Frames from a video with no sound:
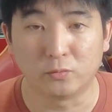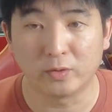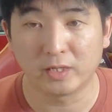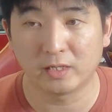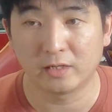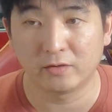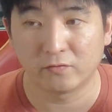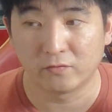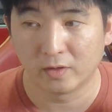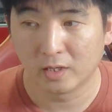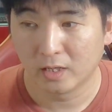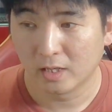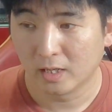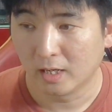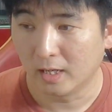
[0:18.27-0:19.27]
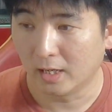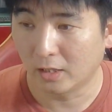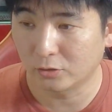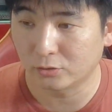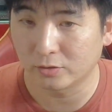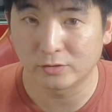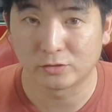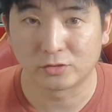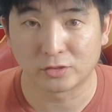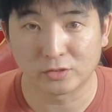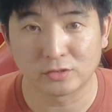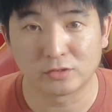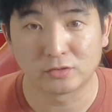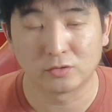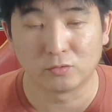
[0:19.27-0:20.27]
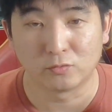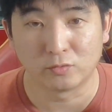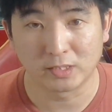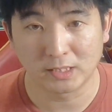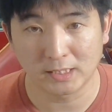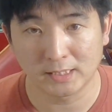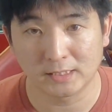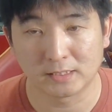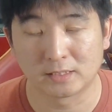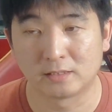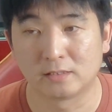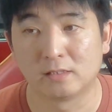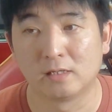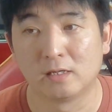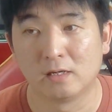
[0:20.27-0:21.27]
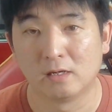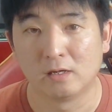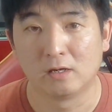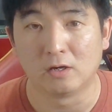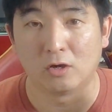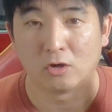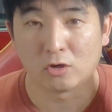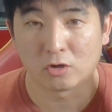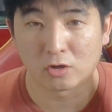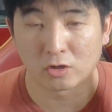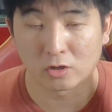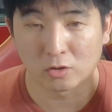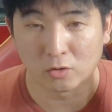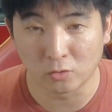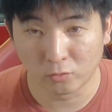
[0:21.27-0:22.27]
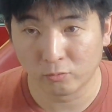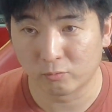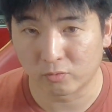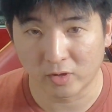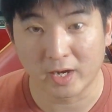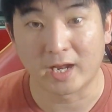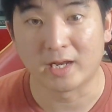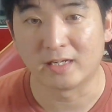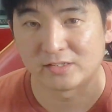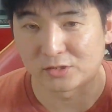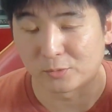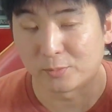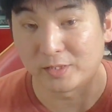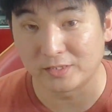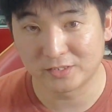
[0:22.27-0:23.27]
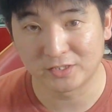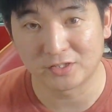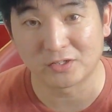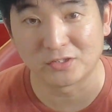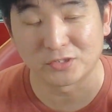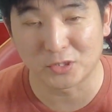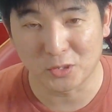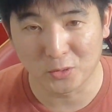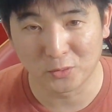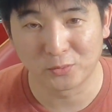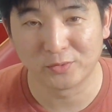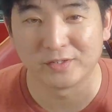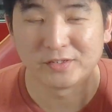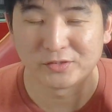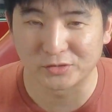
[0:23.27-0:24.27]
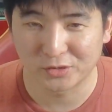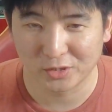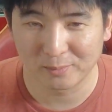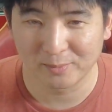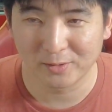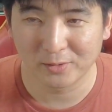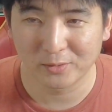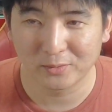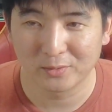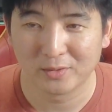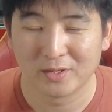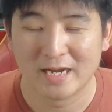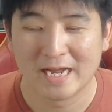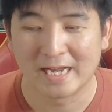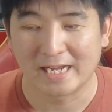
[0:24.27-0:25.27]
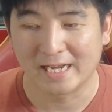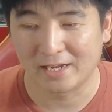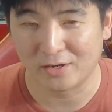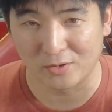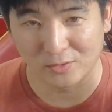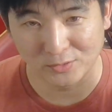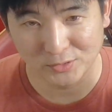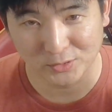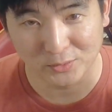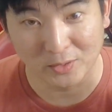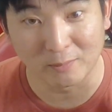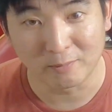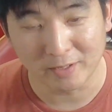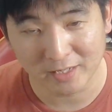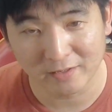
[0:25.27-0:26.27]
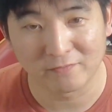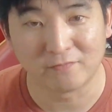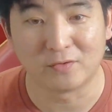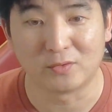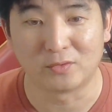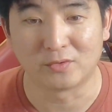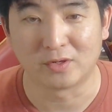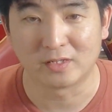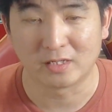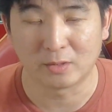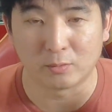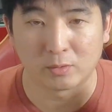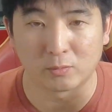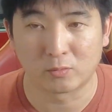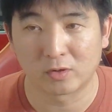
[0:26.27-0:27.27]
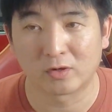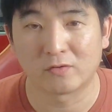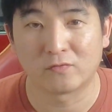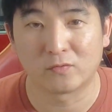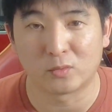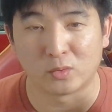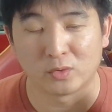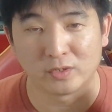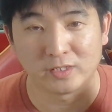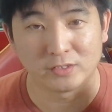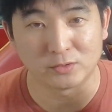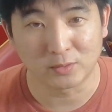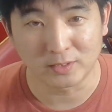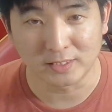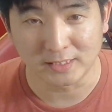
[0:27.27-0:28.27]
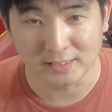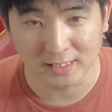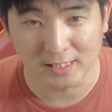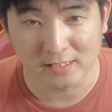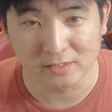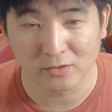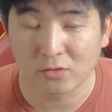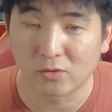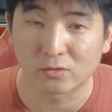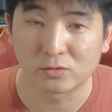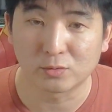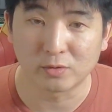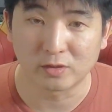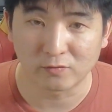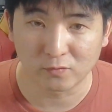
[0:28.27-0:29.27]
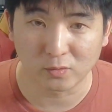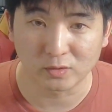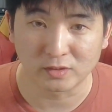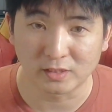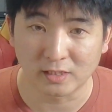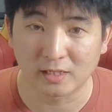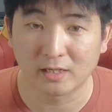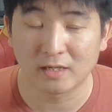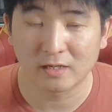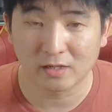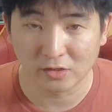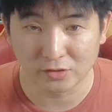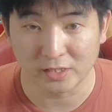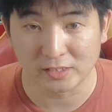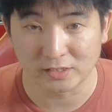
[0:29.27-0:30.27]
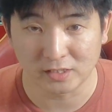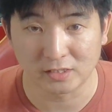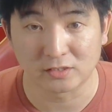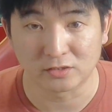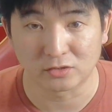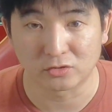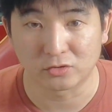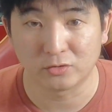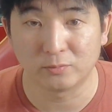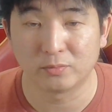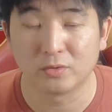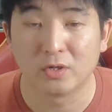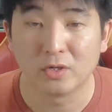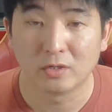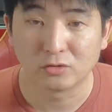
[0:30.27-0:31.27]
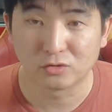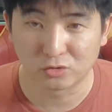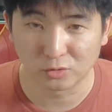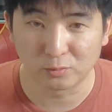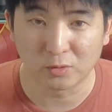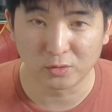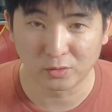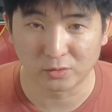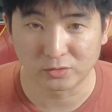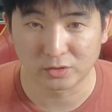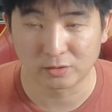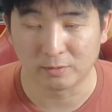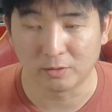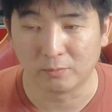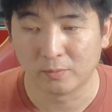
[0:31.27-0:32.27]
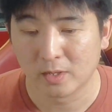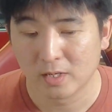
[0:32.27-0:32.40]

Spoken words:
We've actually just released our own brand, so BTR's own turbo, and also a manifold that would work for the 2010 through 2014 Hyundai Genesis Coupe 2.0 turbo.